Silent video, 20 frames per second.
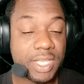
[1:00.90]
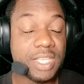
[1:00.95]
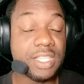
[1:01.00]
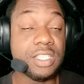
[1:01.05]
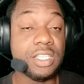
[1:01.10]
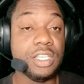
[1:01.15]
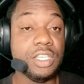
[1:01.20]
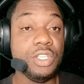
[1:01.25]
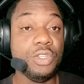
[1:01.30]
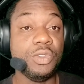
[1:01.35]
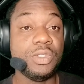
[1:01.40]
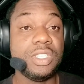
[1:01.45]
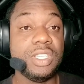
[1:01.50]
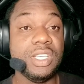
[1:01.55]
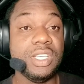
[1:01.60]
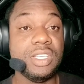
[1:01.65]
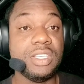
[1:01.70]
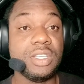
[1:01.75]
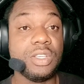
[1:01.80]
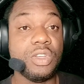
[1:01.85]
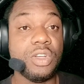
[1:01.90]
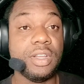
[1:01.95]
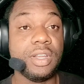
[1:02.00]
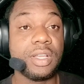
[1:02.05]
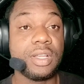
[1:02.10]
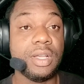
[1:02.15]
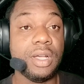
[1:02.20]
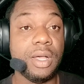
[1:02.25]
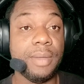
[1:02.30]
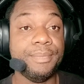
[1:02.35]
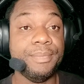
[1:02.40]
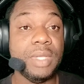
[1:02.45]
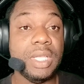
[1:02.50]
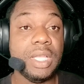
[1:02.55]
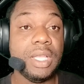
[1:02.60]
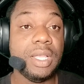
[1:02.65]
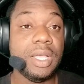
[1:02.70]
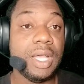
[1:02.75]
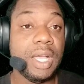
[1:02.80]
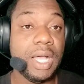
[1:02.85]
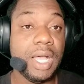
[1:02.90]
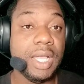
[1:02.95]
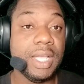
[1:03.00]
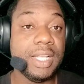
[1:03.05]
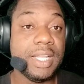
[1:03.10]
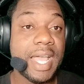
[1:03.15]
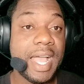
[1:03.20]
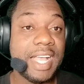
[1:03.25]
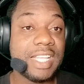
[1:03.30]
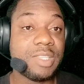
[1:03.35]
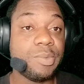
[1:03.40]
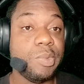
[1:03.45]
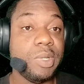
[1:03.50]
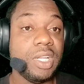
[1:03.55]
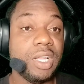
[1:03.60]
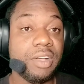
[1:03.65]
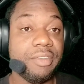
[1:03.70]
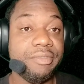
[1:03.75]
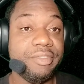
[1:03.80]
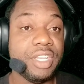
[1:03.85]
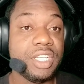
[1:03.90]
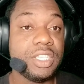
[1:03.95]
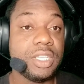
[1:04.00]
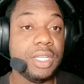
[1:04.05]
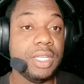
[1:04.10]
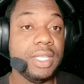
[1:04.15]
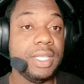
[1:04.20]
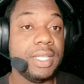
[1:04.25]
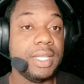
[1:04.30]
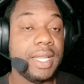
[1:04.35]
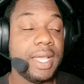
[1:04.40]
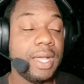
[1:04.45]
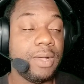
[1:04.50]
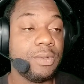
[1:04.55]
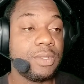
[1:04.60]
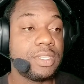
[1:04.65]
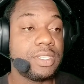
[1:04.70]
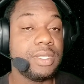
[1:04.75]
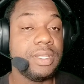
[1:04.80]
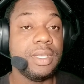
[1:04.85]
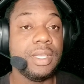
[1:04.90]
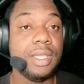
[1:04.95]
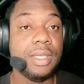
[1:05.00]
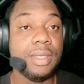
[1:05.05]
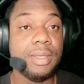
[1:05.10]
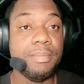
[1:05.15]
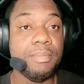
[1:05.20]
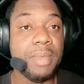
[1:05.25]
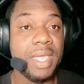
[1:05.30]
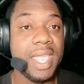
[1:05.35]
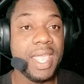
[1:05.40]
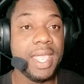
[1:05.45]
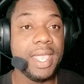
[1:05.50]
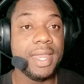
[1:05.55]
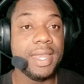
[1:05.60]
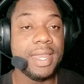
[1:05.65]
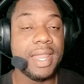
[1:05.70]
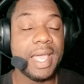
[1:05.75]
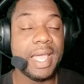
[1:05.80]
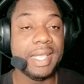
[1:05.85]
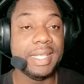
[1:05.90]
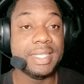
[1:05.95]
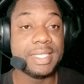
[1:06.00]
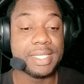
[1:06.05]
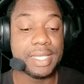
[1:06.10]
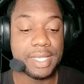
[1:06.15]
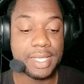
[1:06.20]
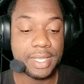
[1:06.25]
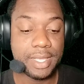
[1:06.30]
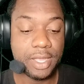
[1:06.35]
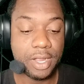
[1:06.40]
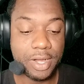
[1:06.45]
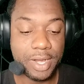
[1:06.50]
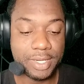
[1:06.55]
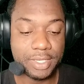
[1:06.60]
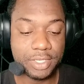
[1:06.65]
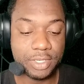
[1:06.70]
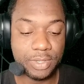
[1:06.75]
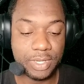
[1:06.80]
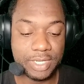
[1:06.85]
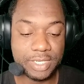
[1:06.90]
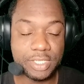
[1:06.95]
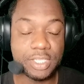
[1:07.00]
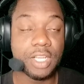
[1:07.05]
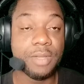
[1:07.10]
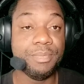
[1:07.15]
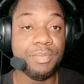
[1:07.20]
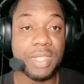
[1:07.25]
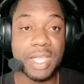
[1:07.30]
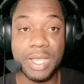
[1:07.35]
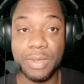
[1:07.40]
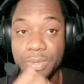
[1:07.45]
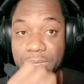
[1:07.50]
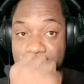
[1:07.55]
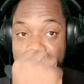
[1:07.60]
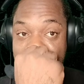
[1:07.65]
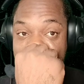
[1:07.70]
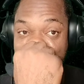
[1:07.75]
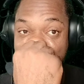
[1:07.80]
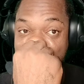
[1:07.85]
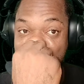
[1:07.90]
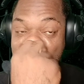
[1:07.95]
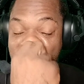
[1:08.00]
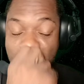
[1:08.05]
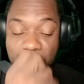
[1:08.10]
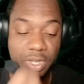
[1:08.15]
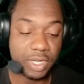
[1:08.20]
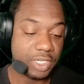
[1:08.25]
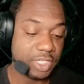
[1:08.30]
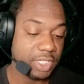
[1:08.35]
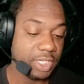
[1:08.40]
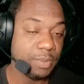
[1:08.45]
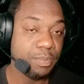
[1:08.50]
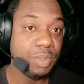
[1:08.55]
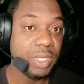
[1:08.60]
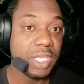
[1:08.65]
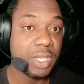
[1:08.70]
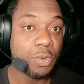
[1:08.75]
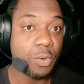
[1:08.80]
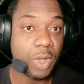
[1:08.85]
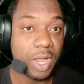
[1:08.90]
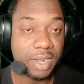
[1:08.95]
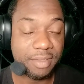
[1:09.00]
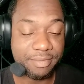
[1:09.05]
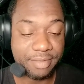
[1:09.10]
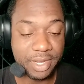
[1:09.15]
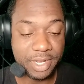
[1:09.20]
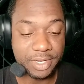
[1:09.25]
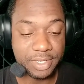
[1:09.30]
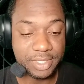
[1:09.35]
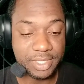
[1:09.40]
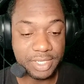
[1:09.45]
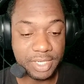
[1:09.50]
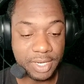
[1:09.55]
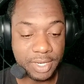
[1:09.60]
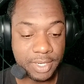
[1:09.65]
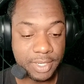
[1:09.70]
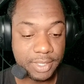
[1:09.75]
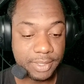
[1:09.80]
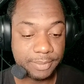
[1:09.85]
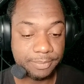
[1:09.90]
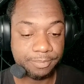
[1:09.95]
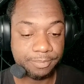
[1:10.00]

is the new season gonna come? Uh, it has been officially announced May 9th. All right, so let's jump now into our GP qualifiers here